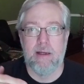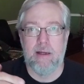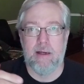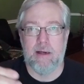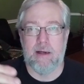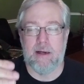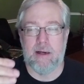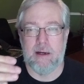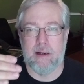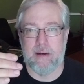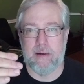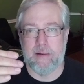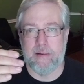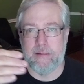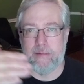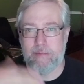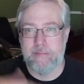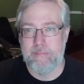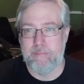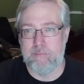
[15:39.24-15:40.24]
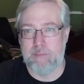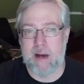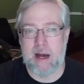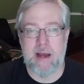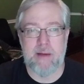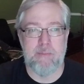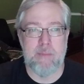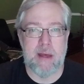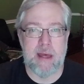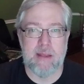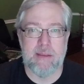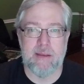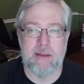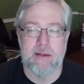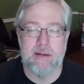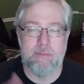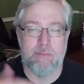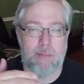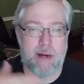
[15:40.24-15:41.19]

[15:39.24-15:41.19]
my method,